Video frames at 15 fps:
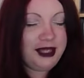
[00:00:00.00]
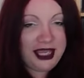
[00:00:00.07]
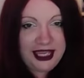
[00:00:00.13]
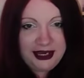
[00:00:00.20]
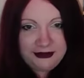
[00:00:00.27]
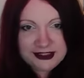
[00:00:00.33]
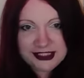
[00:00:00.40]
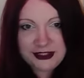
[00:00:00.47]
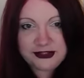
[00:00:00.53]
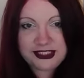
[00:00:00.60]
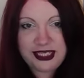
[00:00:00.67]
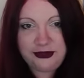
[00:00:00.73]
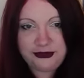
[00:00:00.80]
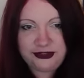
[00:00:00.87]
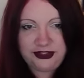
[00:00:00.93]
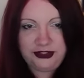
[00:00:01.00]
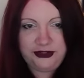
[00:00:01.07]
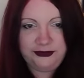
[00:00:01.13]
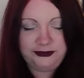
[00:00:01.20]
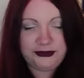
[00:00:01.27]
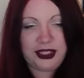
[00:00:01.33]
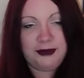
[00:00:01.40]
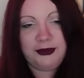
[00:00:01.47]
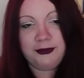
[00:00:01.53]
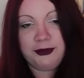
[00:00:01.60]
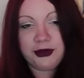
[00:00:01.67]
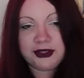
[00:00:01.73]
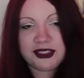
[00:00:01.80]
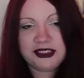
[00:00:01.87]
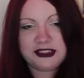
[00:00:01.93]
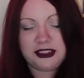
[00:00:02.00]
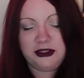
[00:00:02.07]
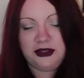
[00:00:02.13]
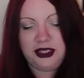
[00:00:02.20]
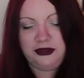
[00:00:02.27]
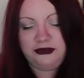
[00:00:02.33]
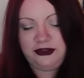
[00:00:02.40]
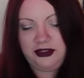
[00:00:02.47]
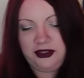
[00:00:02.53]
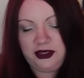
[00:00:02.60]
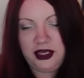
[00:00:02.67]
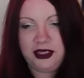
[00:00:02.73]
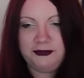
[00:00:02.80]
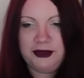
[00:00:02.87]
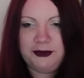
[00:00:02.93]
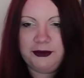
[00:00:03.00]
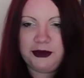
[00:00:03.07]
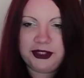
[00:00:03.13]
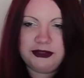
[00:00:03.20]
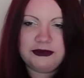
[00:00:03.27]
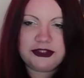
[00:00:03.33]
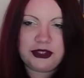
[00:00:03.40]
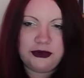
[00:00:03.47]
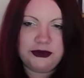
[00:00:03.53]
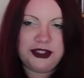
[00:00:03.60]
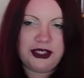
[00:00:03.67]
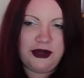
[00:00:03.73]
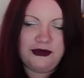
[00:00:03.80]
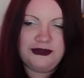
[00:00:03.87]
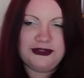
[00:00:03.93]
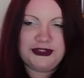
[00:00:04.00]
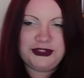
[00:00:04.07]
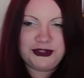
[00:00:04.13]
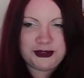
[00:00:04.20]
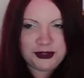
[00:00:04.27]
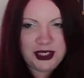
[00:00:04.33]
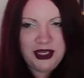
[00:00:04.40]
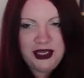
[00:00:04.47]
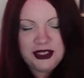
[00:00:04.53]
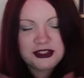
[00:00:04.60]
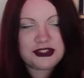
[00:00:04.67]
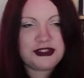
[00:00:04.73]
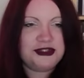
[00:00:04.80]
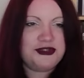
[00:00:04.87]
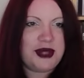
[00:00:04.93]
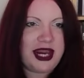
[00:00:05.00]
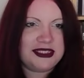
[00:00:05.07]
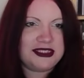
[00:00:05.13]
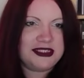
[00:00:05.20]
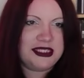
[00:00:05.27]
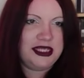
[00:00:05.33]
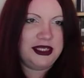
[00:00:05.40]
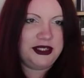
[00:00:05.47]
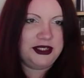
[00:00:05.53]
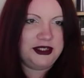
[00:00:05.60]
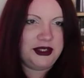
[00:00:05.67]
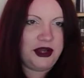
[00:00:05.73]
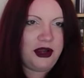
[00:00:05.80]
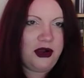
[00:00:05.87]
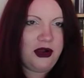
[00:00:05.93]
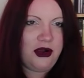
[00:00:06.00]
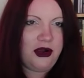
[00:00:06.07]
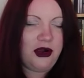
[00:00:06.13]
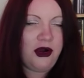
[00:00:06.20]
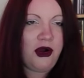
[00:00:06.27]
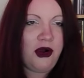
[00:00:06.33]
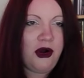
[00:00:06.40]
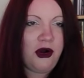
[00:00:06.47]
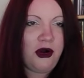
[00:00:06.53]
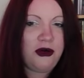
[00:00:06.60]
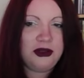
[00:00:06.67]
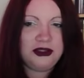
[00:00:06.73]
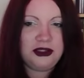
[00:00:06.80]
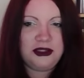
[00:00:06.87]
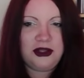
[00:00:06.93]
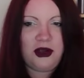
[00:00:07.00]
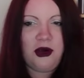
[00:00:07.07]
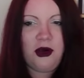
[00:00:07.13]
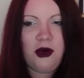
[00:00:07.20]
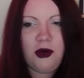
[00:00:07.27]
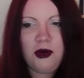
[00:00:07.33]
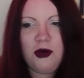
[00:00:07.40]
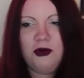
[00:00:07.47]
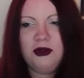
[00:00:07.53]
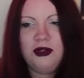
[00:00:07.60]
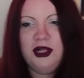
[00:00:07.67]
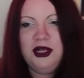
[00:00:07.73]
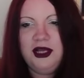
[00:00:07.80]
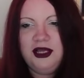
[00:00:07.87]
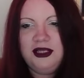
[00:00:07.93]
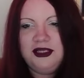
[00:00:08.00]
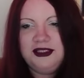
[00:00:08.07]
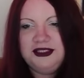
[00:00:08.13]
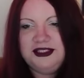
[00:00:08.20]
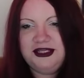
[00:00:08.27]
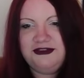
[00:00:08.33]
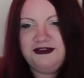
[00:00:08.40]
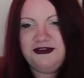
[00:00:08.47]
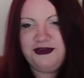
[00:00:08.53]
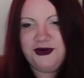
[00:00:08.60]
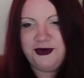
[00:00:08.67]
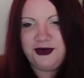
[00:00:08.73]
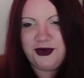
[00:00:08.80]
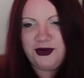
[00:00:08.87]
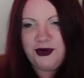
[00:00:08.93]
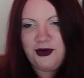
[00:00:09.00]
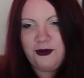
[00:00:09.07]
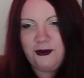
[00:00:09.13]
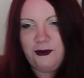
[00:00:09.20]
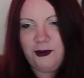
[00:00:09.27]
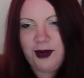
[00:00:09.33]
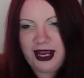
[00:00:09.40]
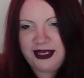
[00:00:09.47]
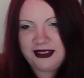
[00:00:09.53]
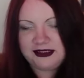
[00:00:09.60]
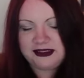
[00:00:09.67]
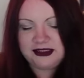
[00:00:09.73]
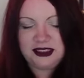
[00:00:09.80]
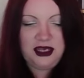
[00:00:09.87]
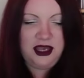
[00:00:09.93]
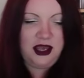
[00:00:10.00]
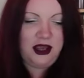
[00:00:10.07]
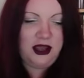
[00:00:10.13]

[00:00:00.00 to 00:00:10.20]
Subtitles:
My hair is loads healthier, and my body is a lot healthier, and my body was holding on to stress in a whole different ways.